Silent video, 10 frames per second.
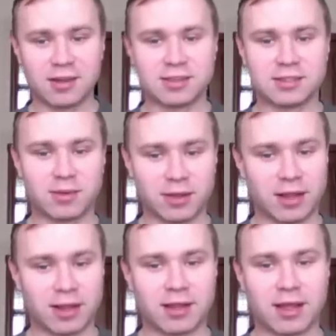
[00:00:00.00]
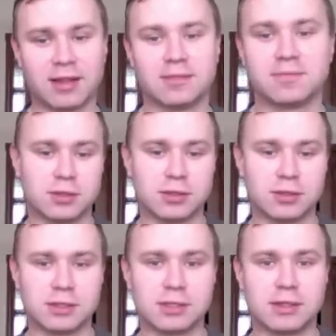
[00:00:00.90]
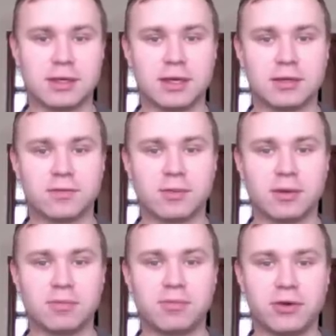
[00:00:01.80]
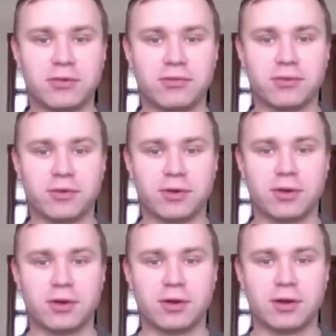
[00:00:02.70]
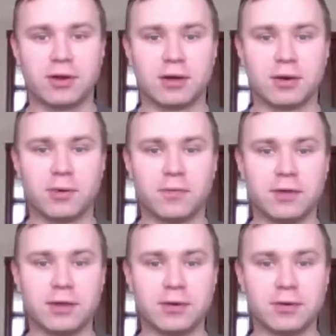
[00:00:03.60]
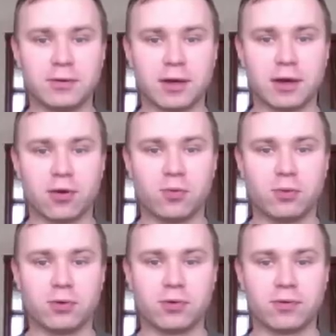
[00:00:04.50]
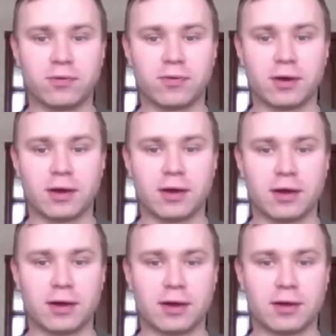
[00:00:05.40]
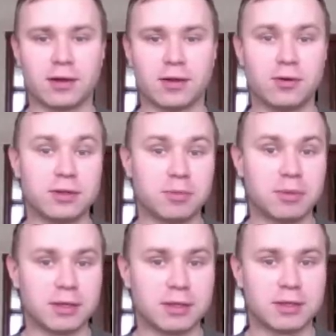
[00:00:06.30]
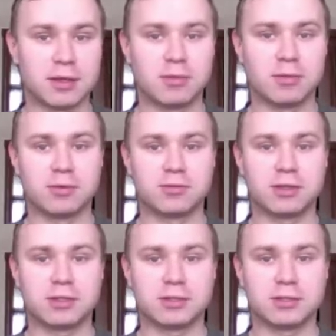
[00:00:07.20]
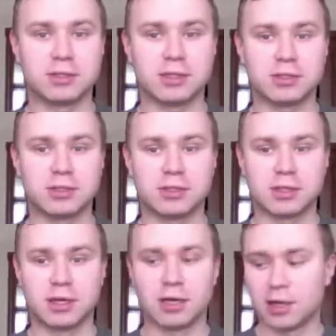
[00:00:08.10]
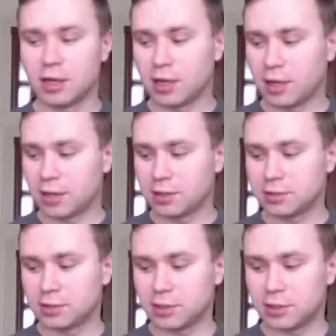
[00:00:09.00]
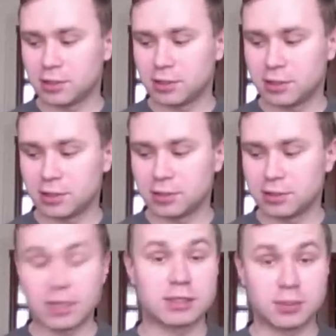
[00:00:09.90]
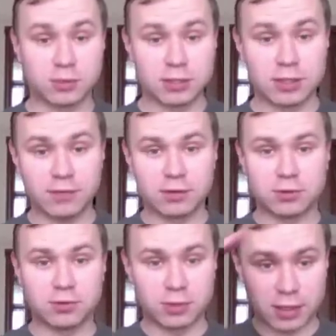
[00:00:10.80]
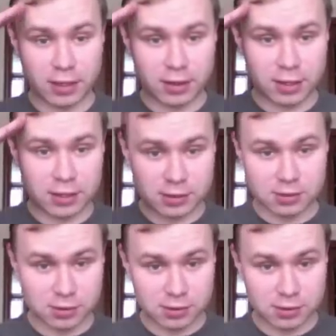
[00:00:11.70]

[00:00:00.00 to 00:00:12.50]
Something like that. This is the end of my brief video. I hope you've learned a bit about Russian gestures, and yes, and we never do it like this,